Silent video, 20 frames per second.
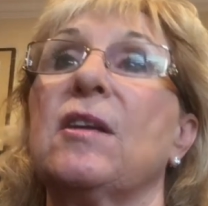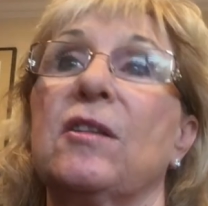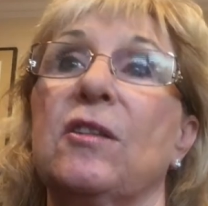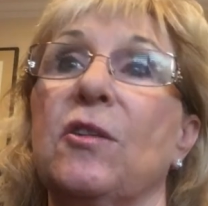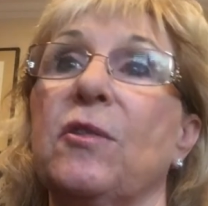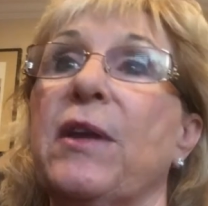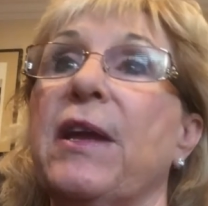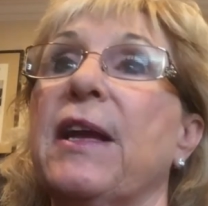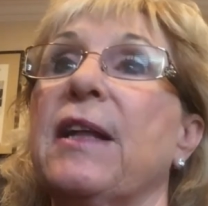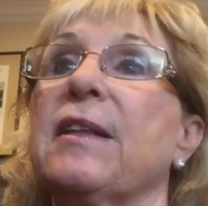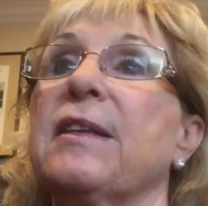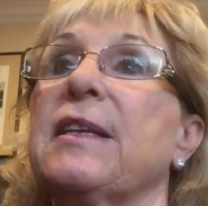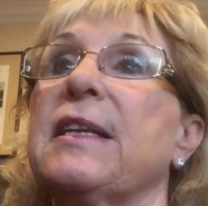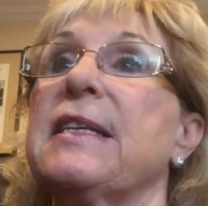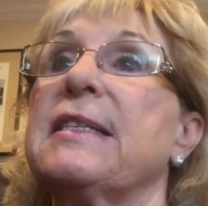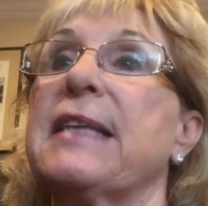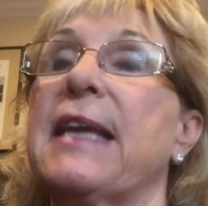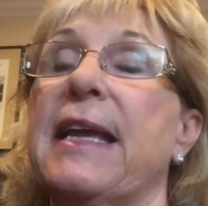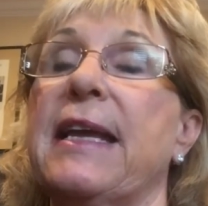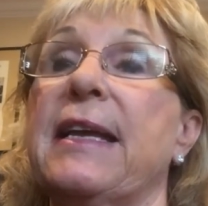
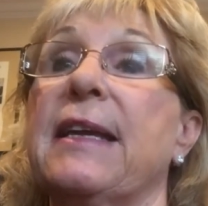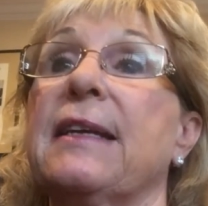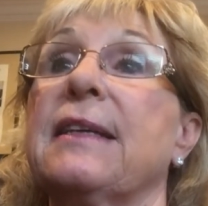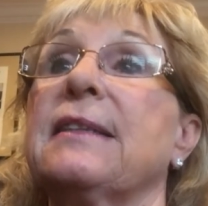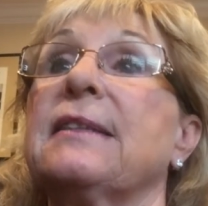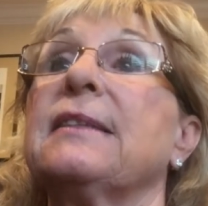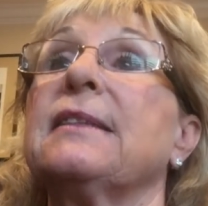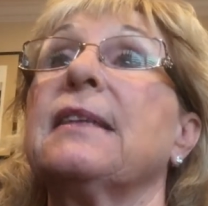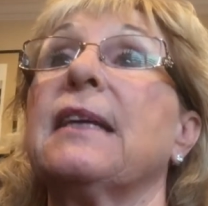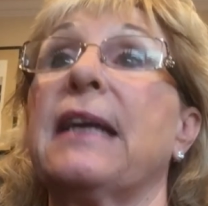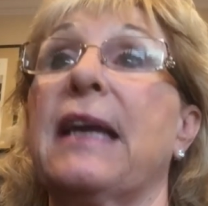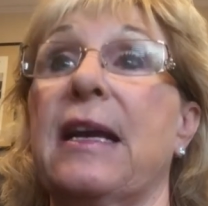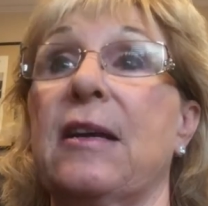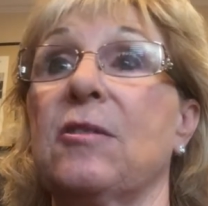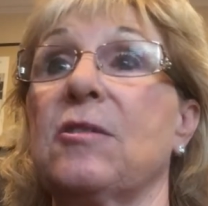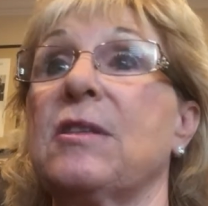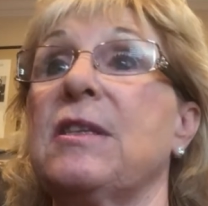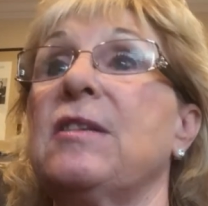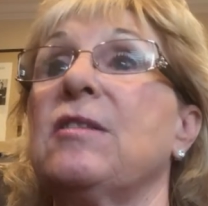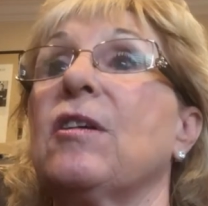localities, and
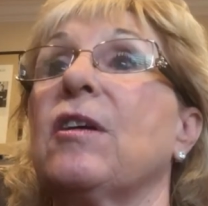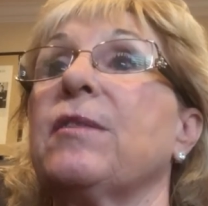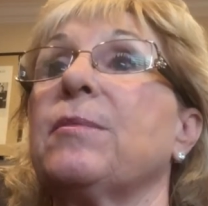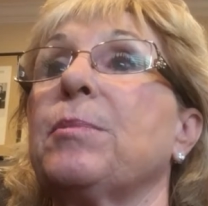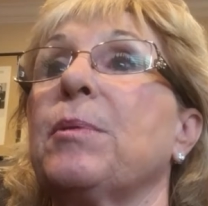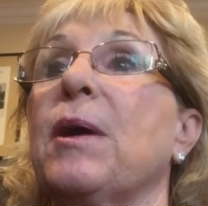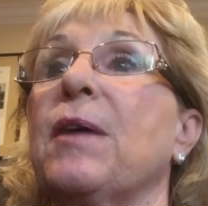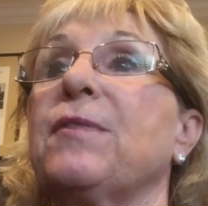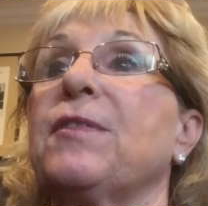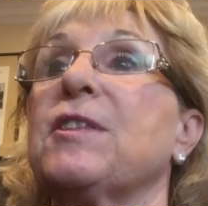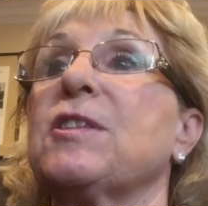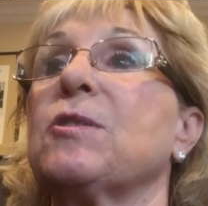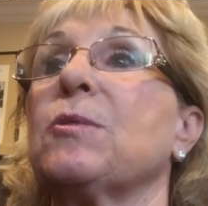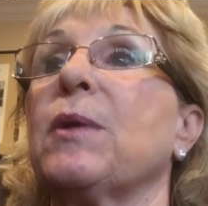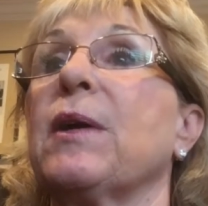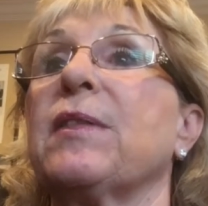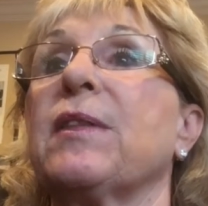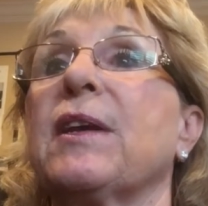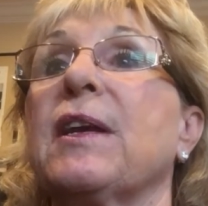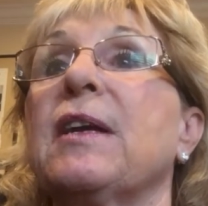housing nonprofits
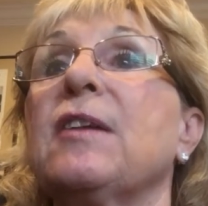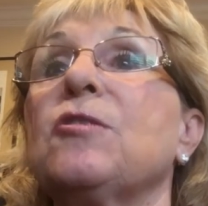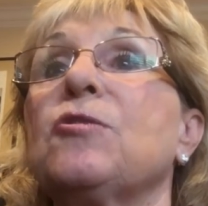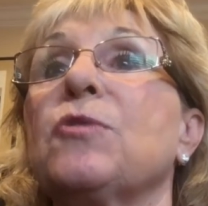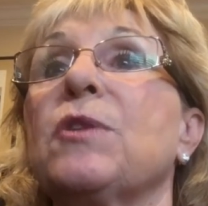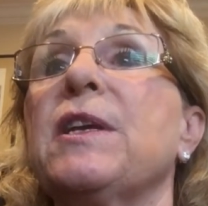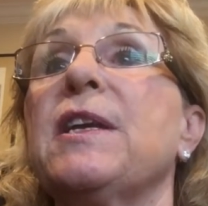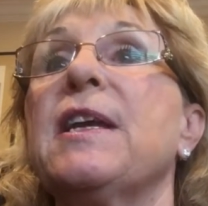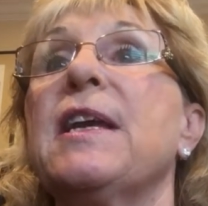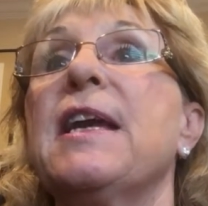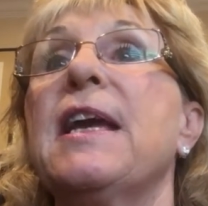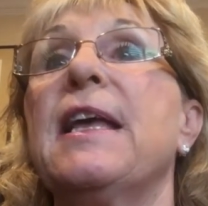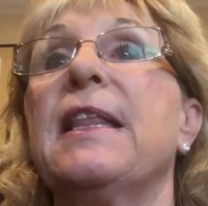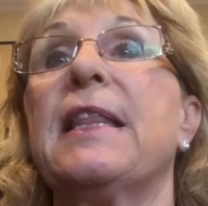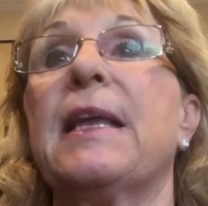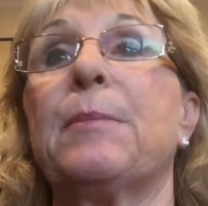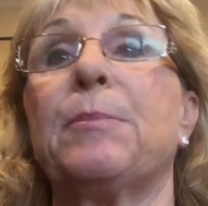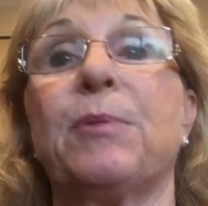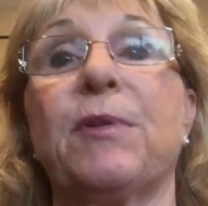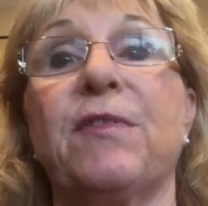around the country
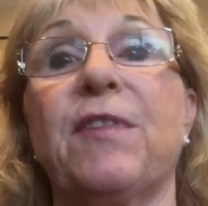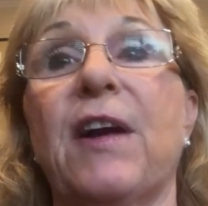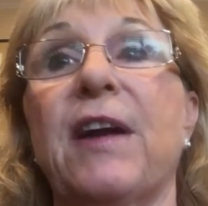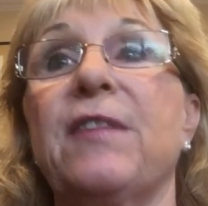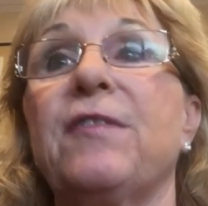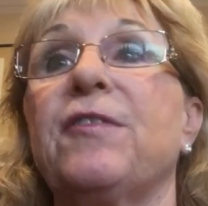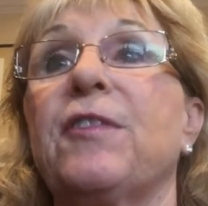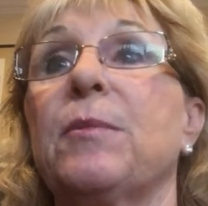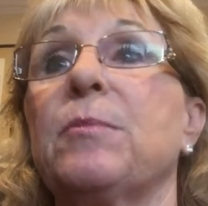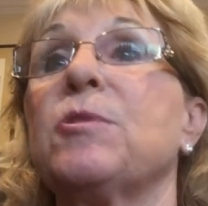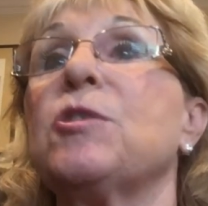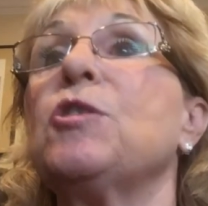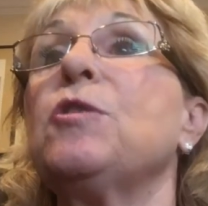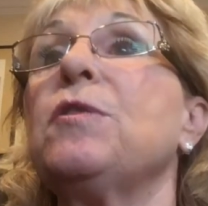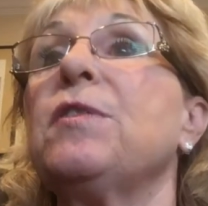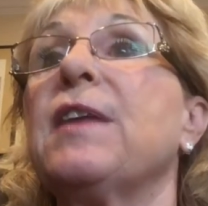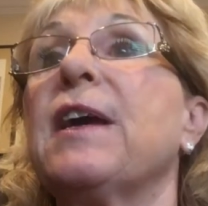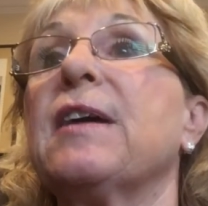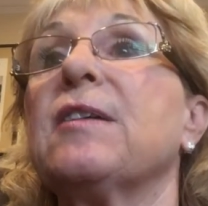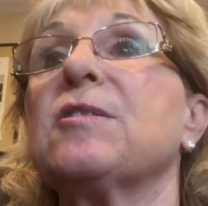that provide from
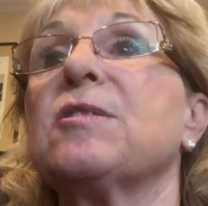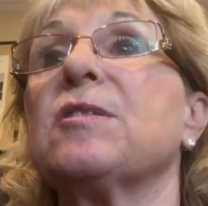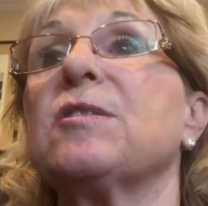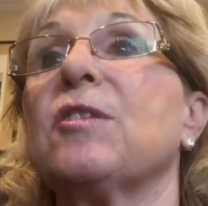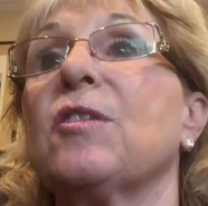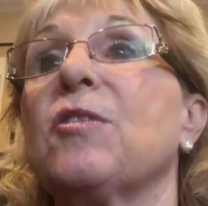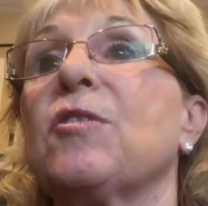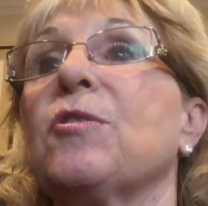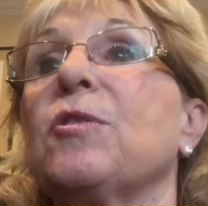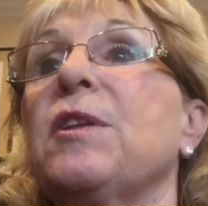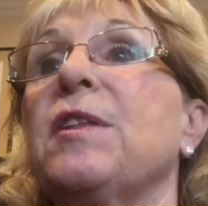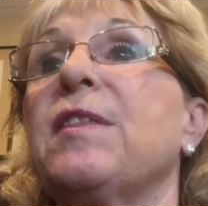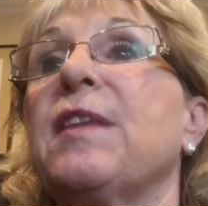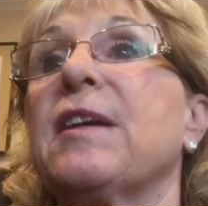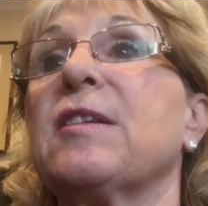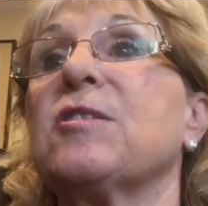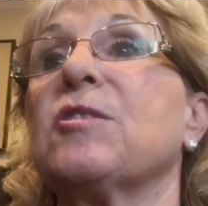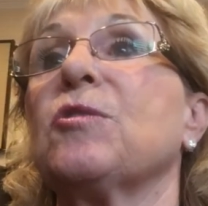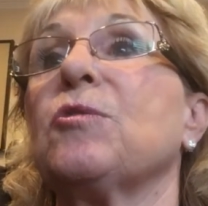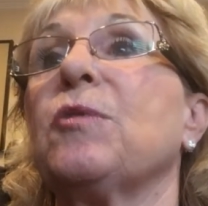2,000 to
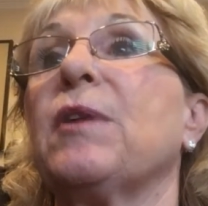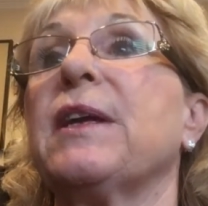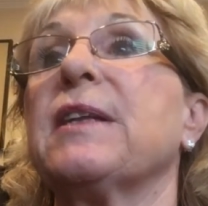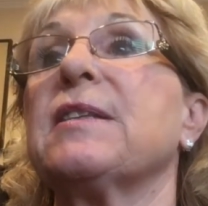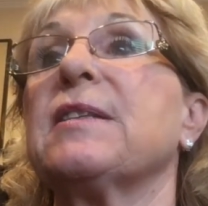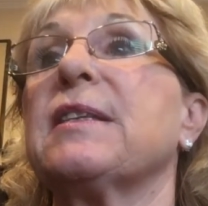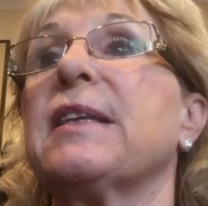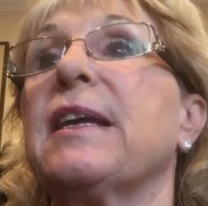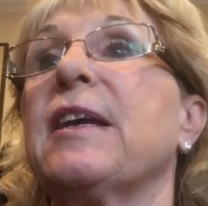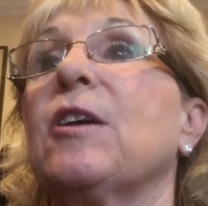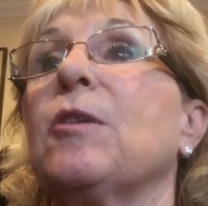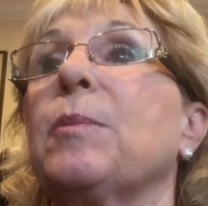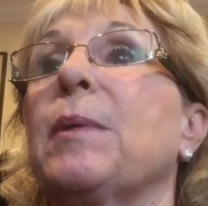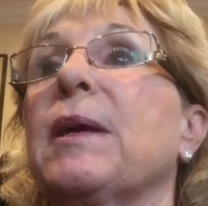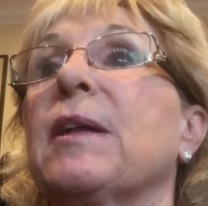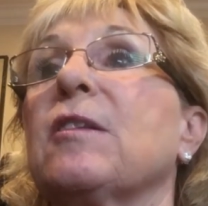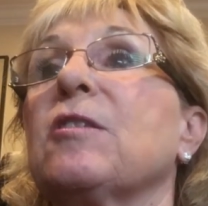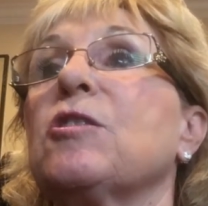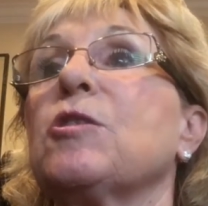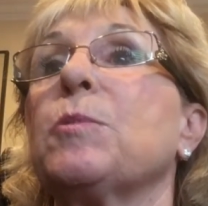30,000 grants to help
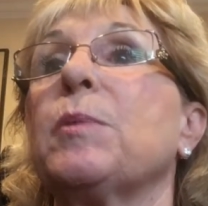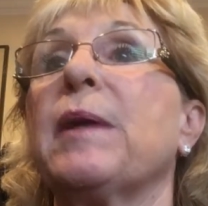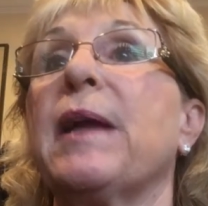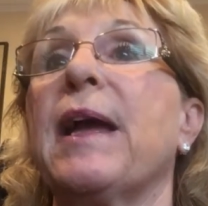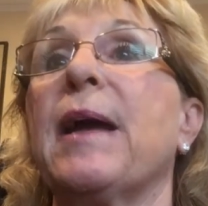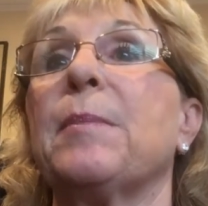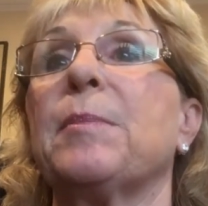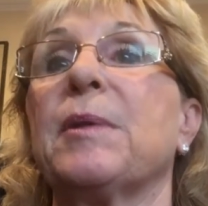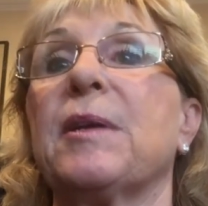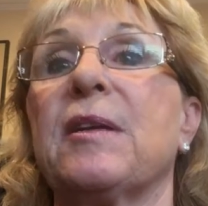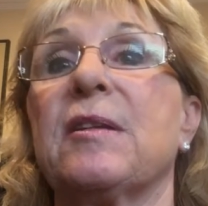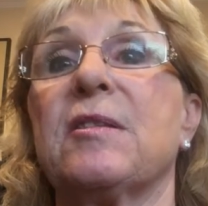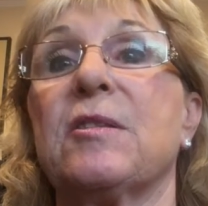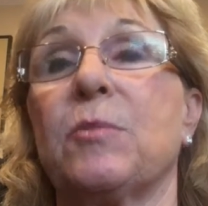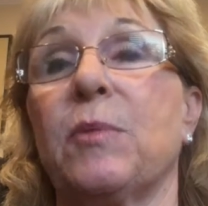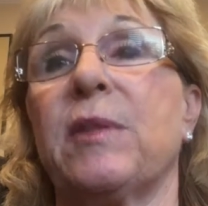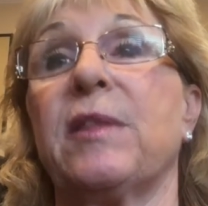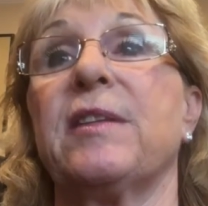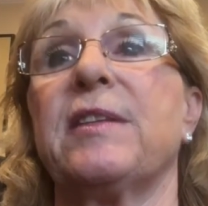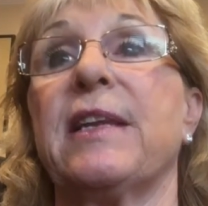eligible
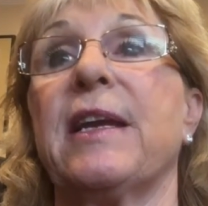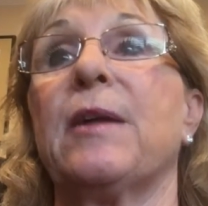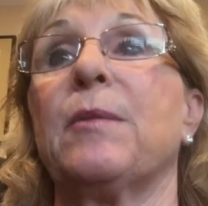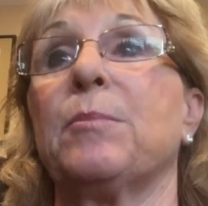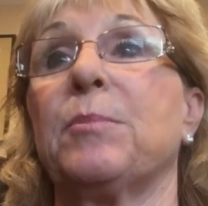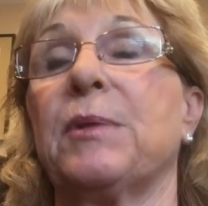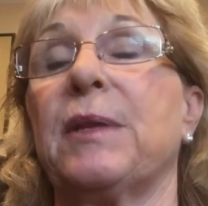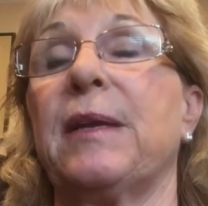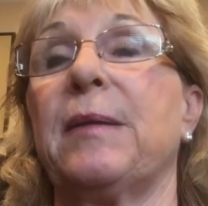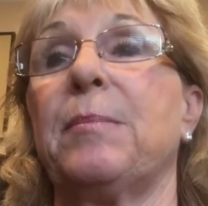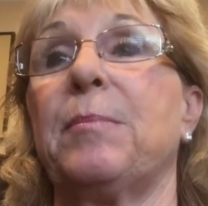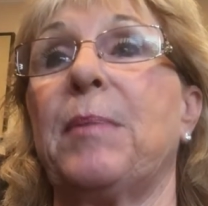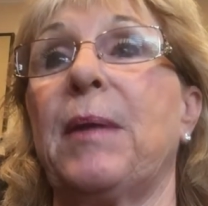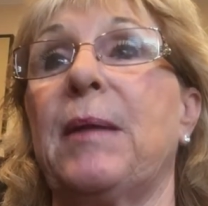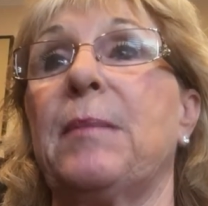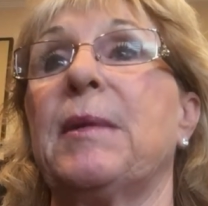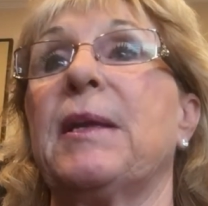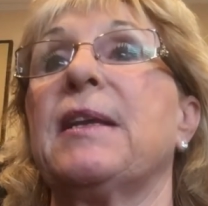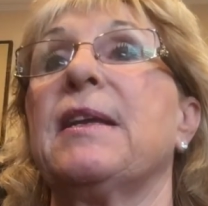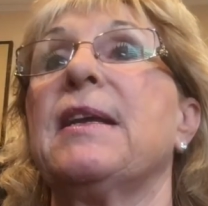applicants with a down
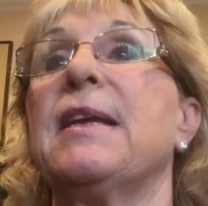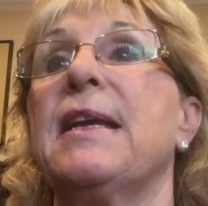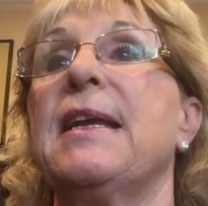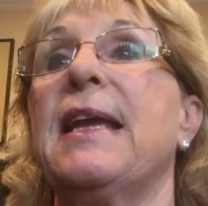payment.